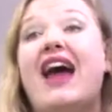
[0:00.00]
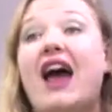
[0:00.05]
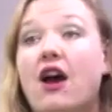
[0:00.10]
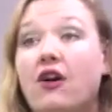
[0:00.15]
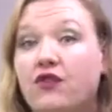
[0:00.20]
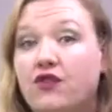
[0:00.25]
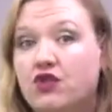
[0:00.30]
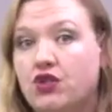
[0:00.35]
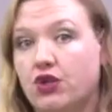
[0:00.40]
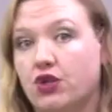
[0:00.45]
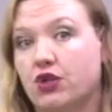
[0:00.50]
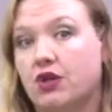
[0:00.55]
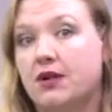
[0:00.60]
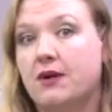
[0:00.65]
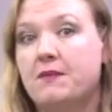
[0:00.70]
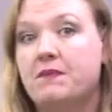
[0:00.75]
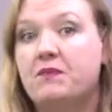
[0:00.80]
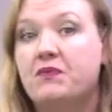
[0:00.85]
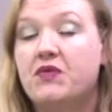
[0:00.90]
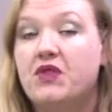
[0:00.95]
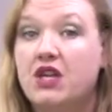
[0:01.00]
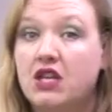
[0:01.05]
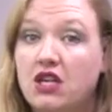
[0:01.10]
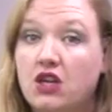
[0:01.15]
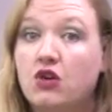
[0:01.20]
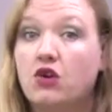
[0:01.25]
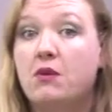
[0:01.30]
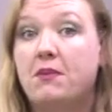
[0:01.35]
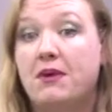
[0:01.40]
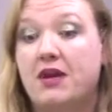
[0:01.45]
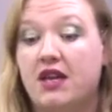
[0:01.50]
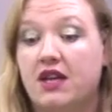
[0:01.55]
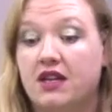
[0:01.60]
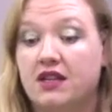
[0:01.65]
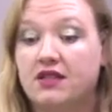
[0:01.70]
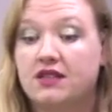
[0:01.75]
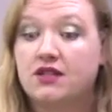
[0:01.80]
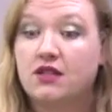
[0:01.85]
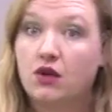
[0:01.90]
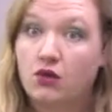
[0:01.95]
after the
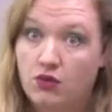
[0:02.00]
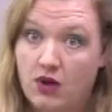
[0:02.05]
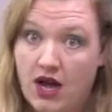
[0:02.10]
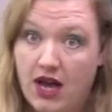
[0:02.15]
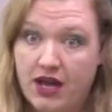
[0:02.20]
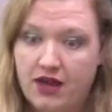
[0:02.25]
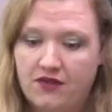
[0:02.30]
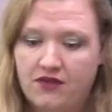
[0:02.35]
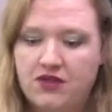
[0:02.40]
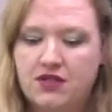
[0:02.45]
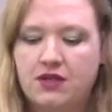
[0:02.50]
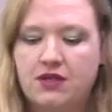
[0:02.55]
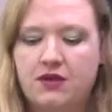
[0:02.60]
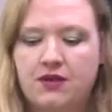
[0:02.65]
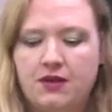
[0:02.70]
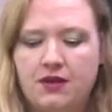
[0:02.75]
Europeans arrived.